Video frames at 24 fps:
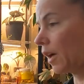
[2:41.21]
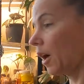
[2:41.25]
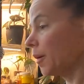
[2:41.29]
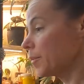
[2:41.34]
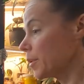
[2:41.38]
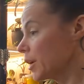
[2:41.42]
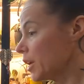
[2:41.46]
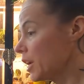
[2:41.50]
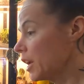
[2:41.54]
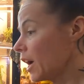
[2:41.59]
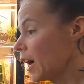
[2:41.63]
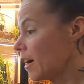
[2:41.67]
I'm
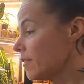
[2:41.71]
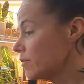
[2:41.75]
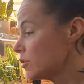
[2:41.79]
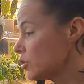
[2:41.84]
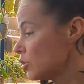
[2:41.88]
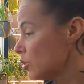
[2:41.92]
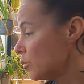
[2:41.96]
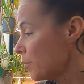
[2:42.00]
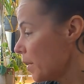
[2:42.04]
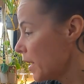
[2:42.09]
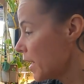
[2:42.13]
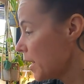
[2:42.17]
gonna have
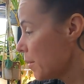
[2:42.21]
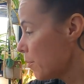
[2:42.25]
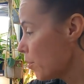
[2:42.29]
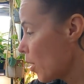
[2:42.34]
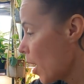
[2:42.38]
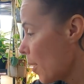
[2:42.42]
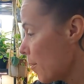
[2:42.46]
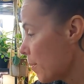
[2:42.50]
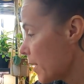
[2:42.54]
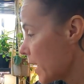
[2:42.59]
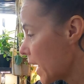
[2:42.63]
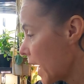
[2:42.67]
too many
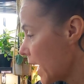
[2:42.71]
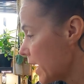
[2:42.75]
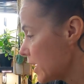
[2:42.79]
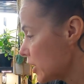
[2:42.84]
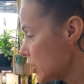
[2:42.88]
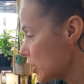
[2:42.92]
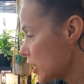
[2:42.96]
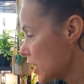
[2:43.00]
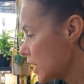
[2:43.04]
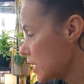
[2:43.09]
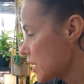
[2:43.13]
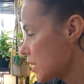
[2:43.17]

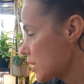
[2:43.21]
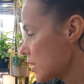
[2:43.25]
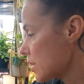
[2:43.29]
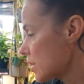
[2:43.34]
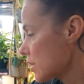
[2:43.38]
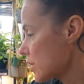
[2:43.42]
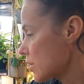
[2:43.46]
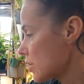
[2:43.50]
propagations.